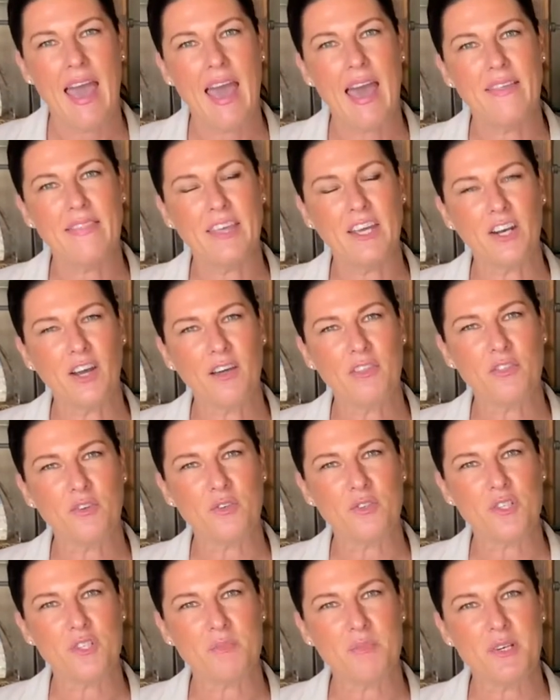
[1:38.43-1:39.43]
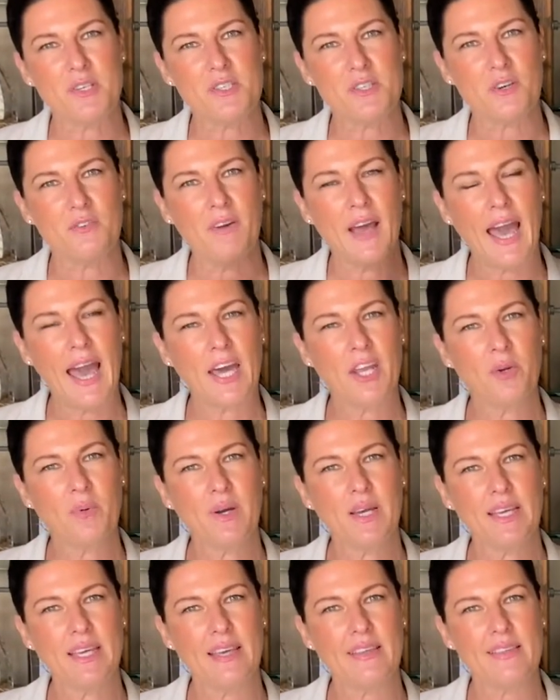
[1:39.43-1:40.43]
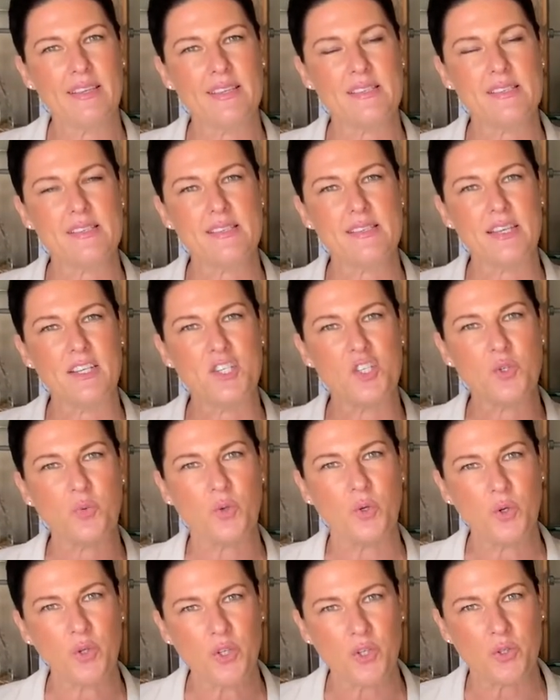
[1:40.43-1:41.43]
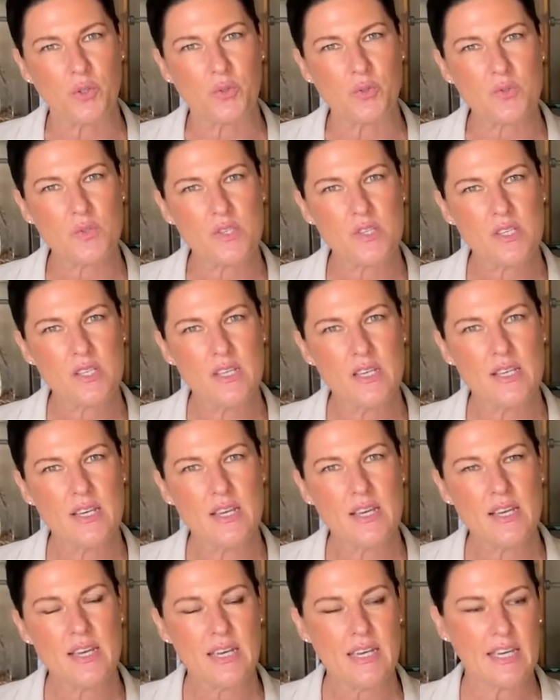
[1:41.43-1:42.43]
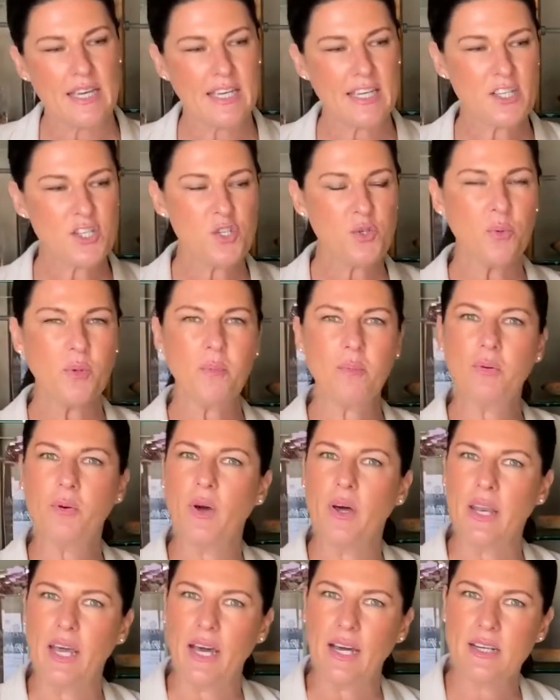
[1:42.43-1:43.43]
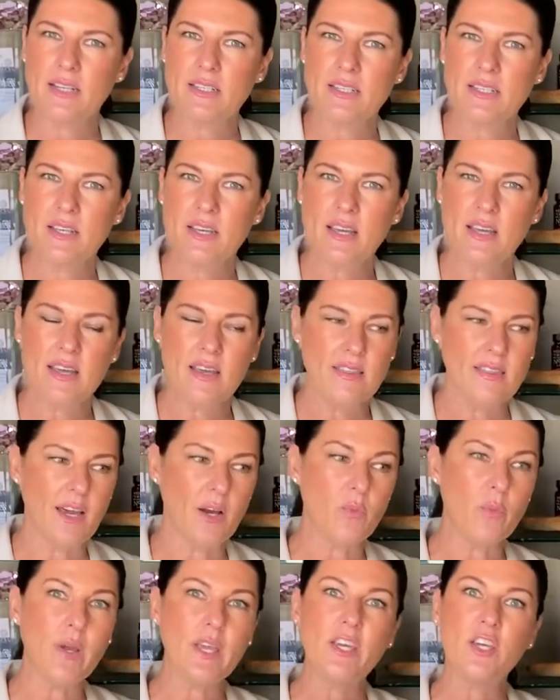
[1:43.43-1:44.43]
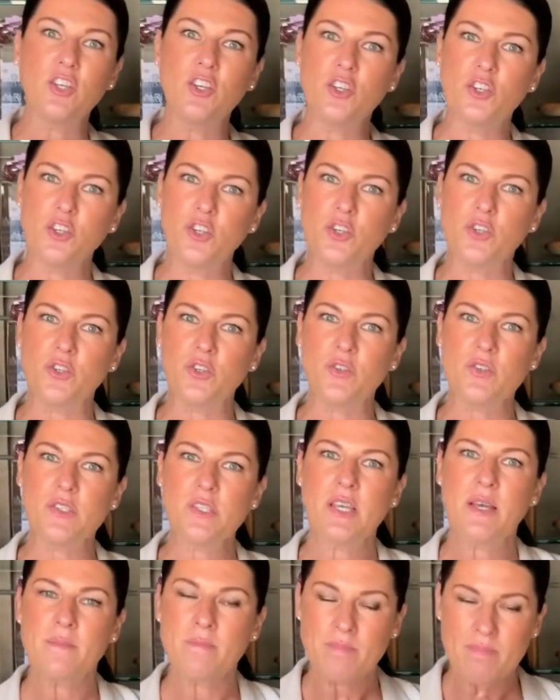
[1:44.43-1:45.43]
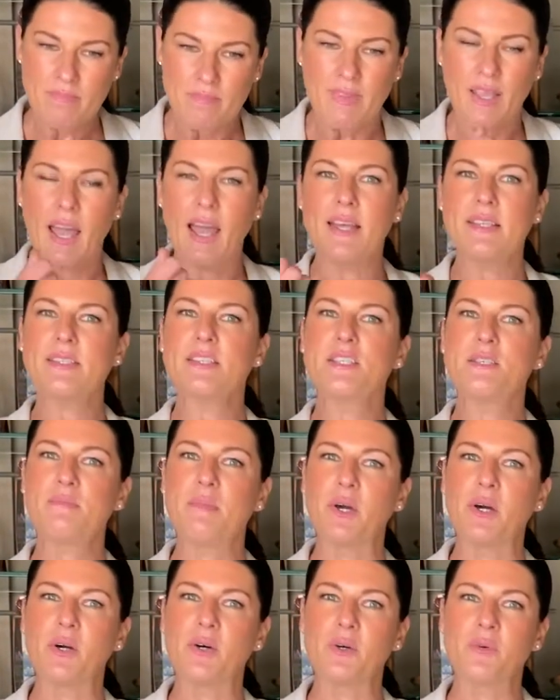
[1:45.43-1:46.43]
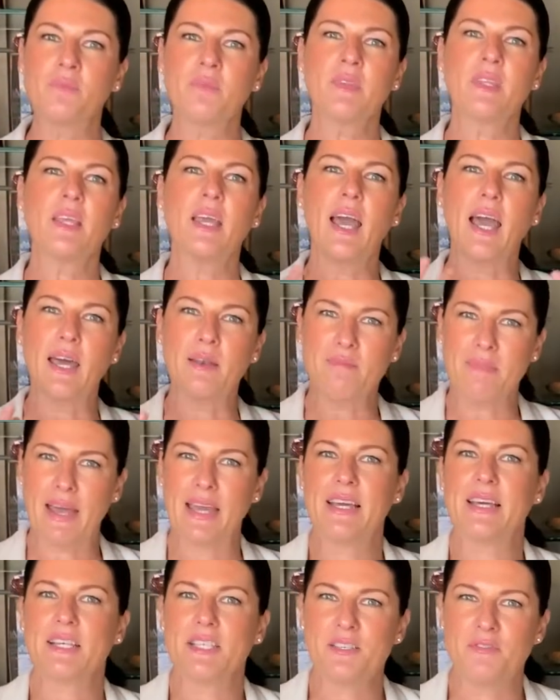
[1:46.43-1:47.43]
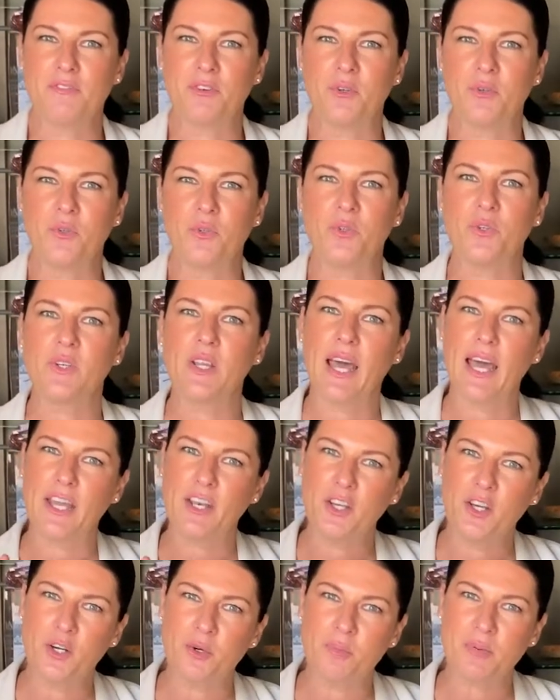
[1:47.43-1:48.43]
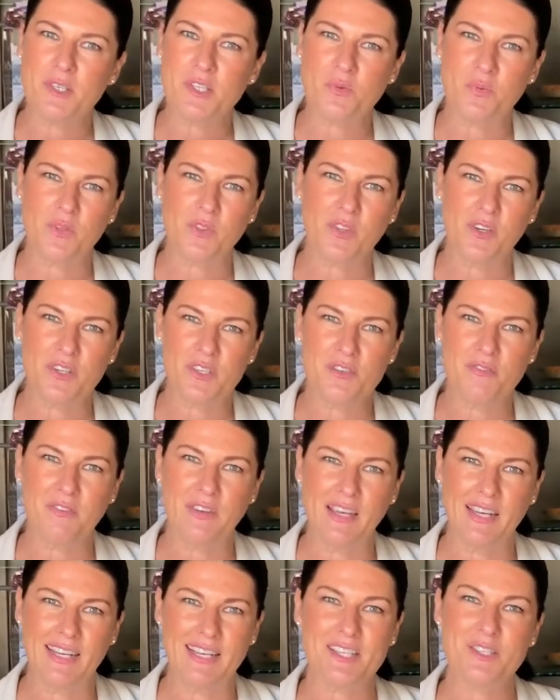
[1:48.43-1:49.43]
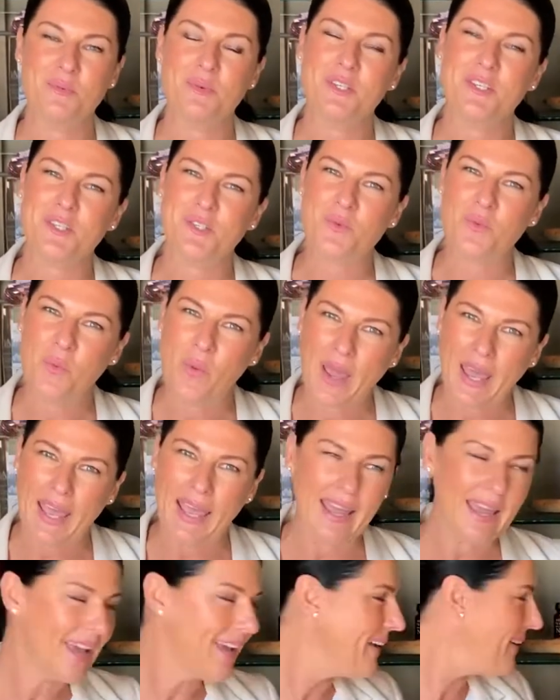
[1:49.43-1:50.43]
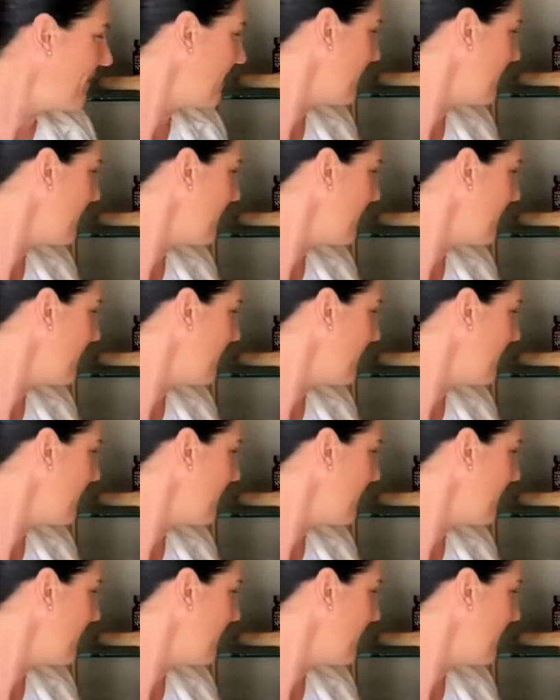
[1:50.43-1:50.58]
And then I thought to myself, how do I get these essential oils into a product that we can use and smell and make us feel good and help us with those feelings, which is where